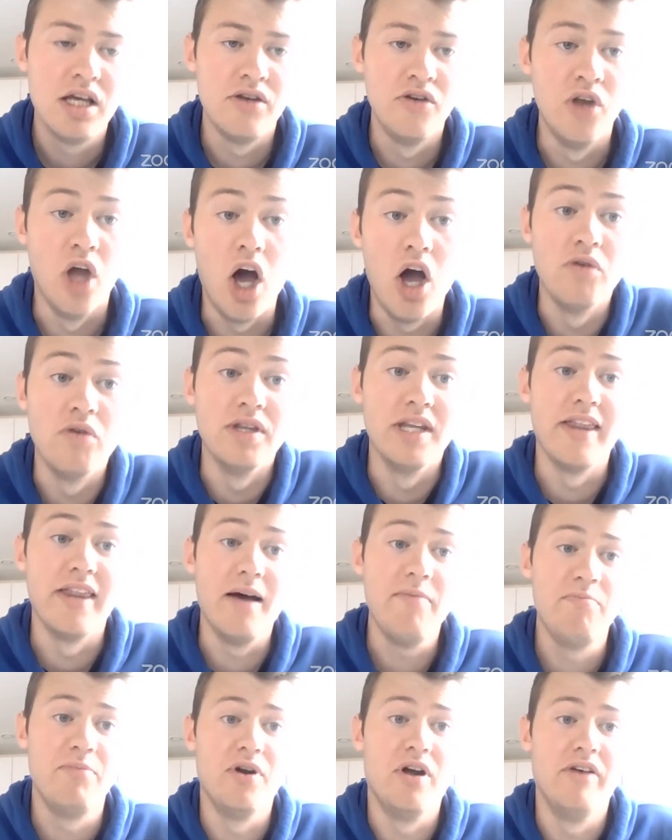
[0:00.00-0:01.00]
Not only
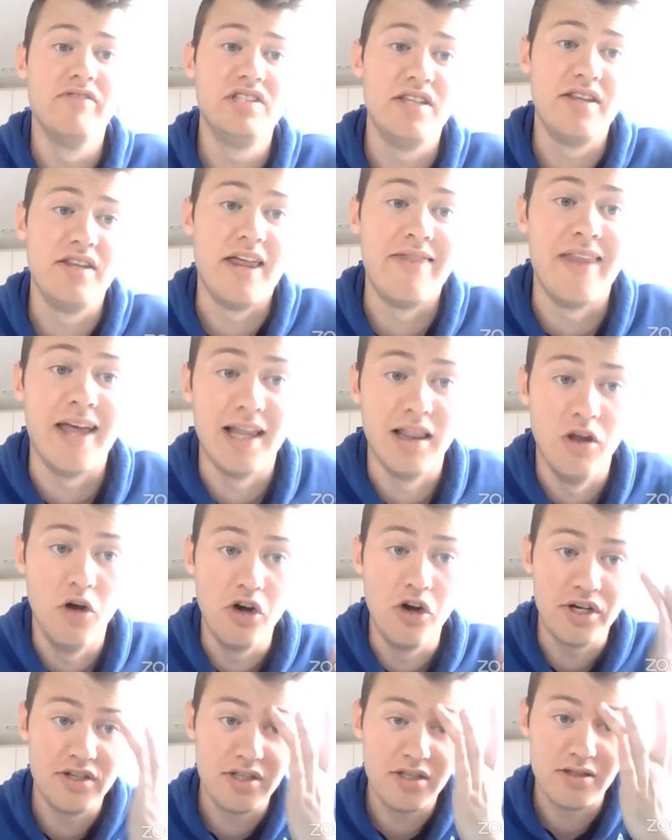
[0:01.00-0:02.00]
that, but obviously then they
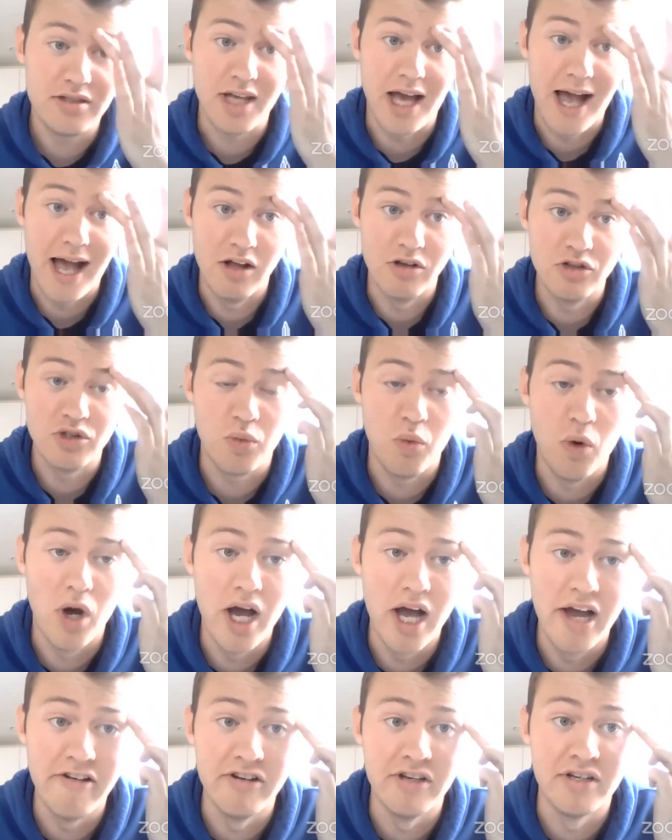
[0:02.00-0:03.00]
looked
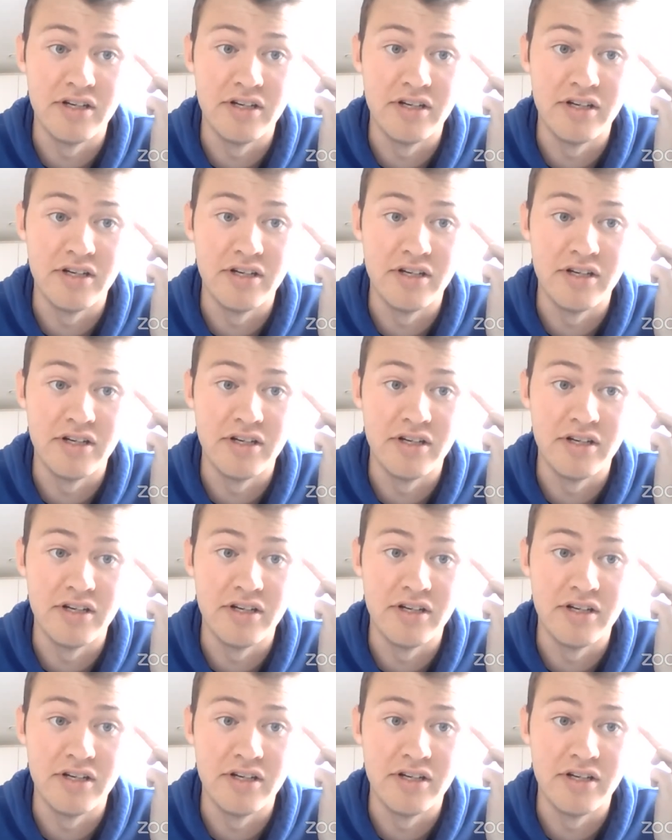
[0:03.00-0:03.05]
elsewhere,